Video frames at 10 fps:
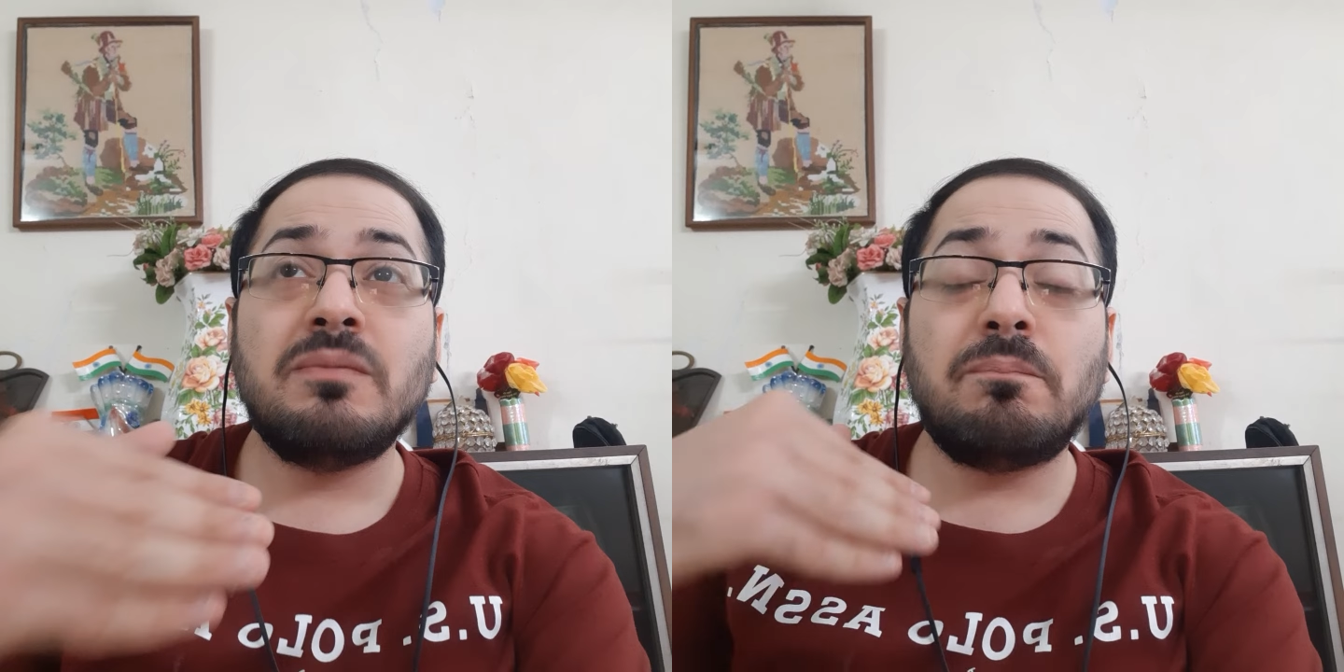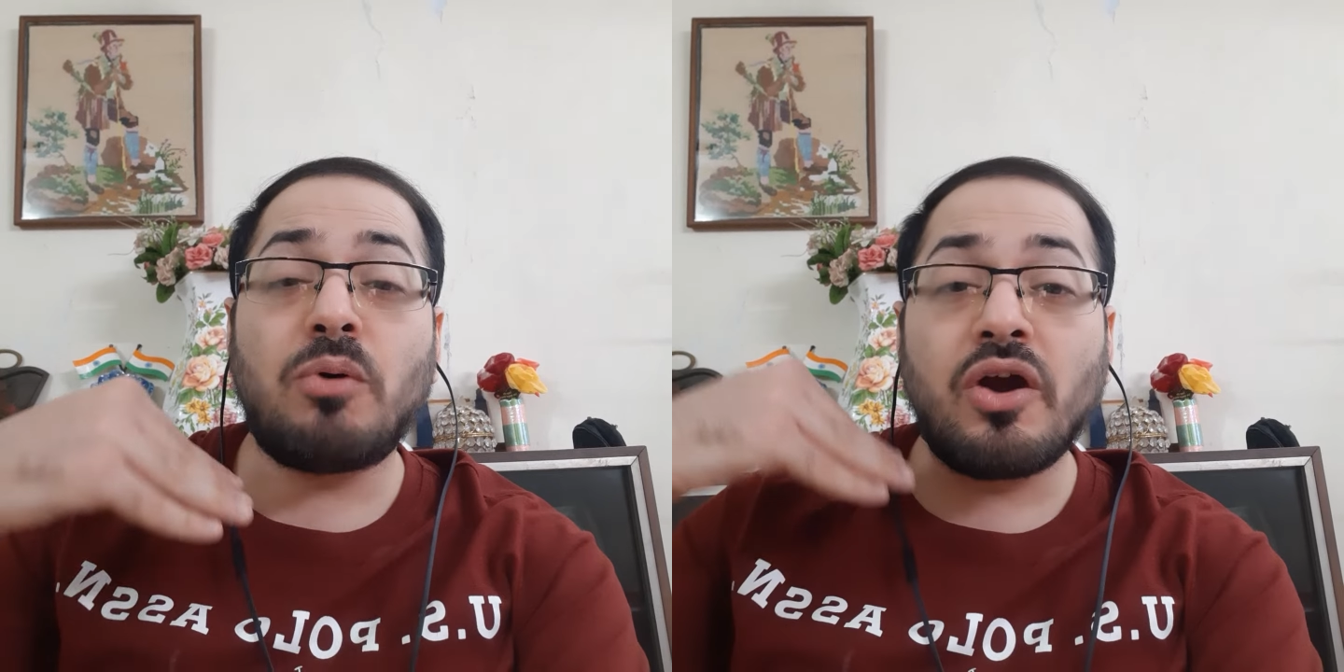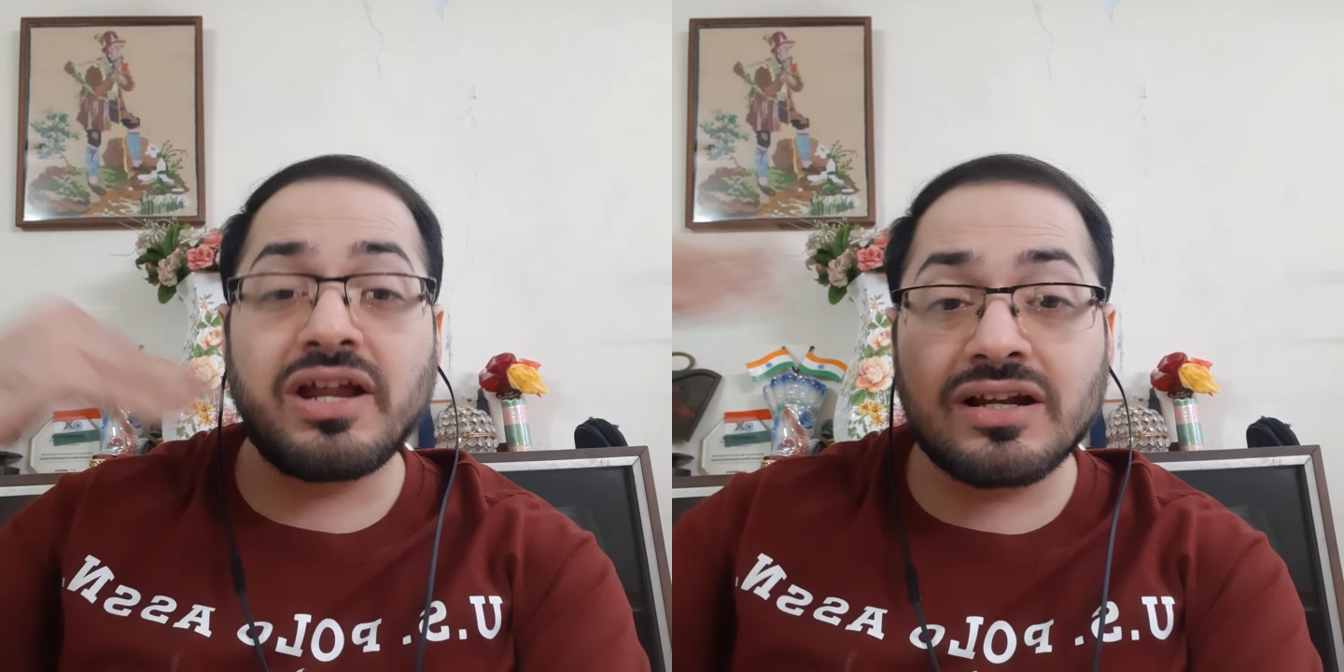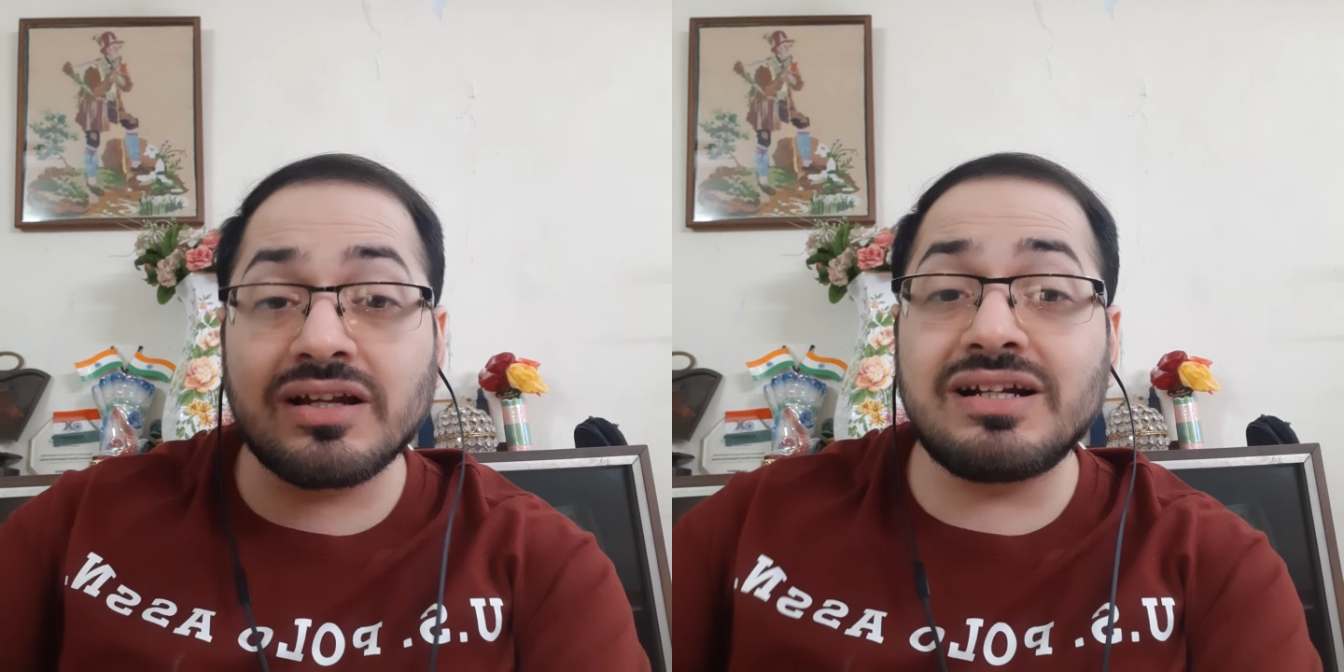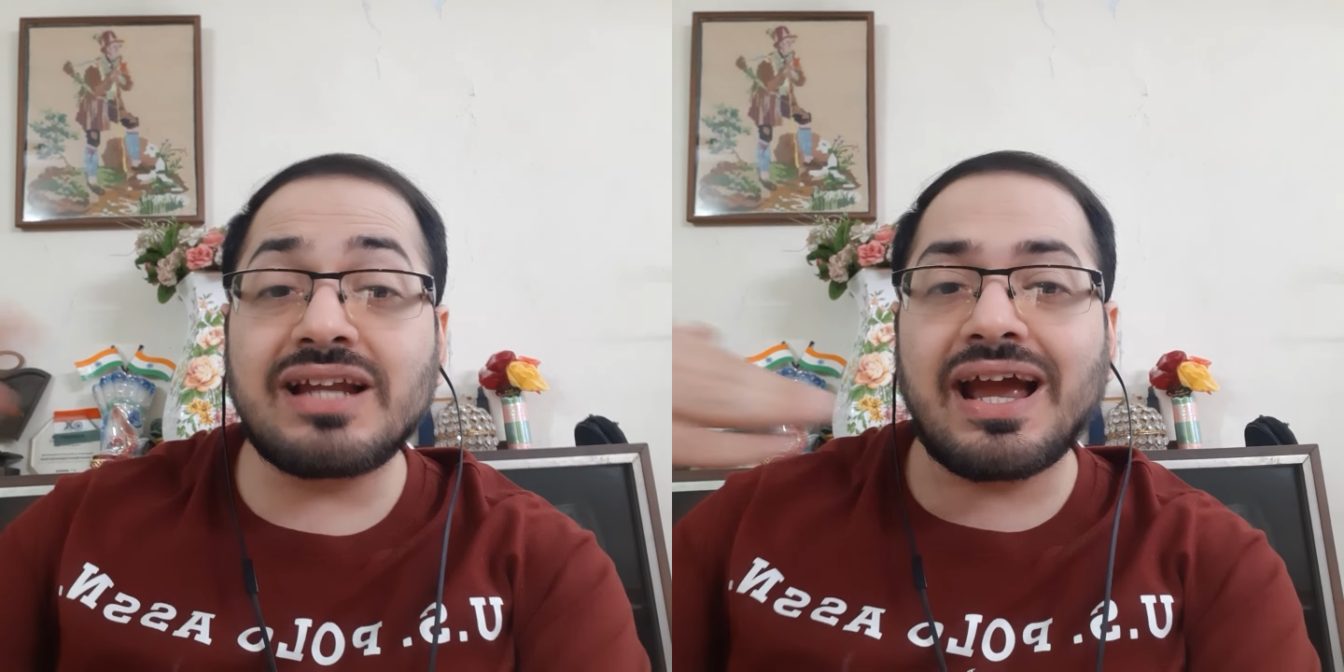
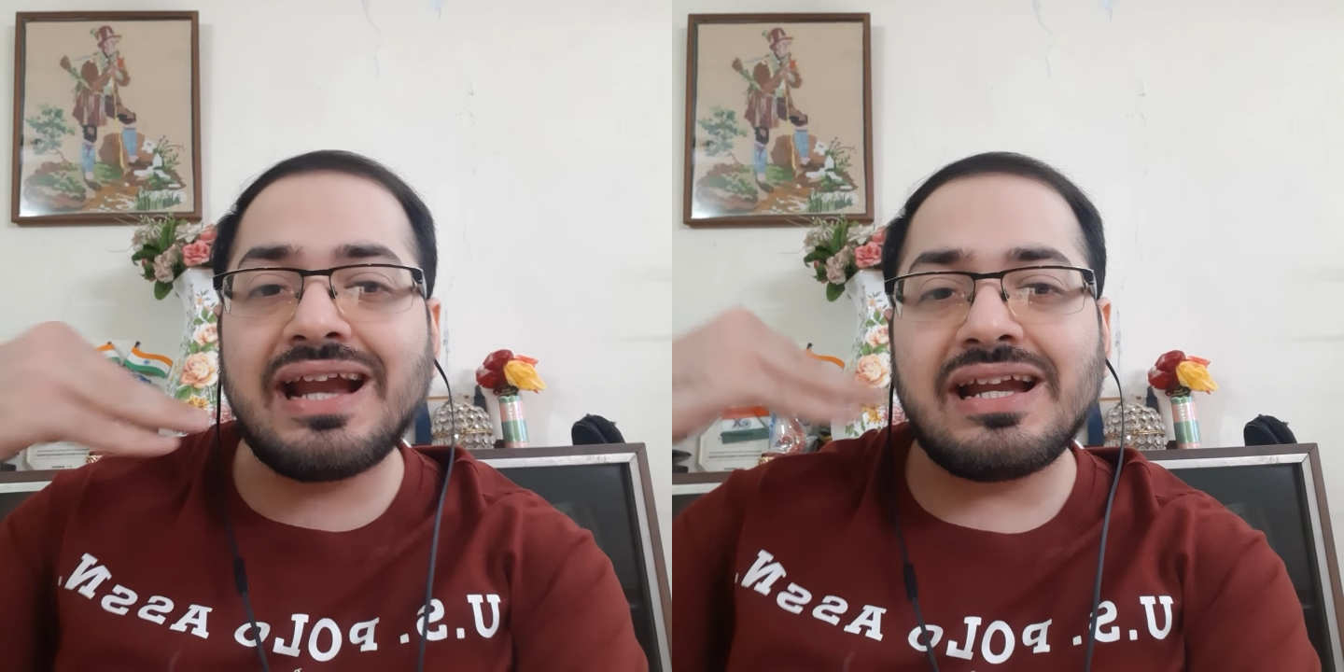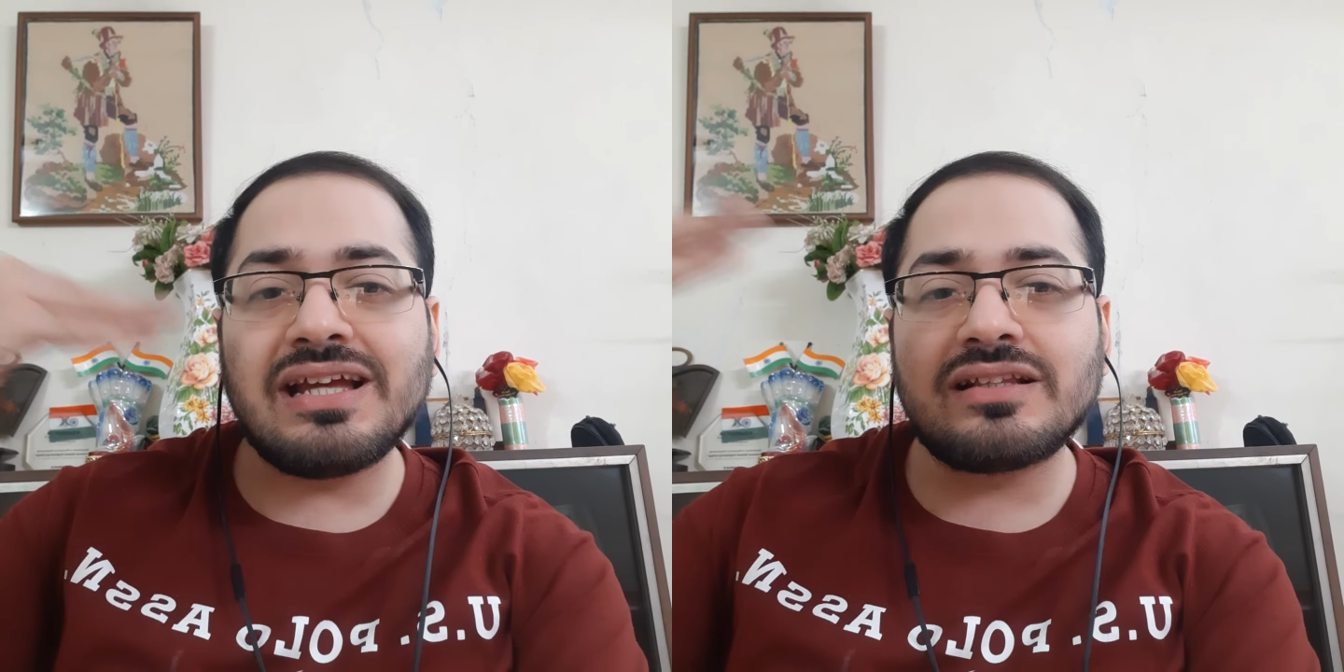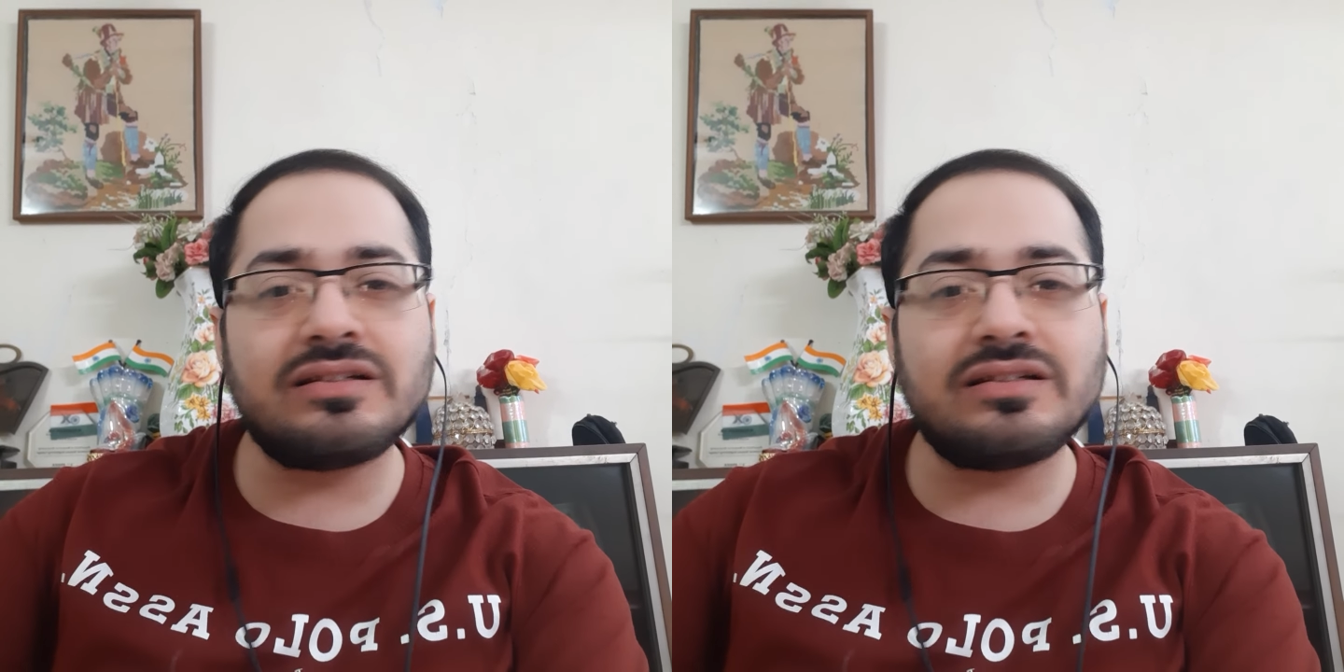poignant ending,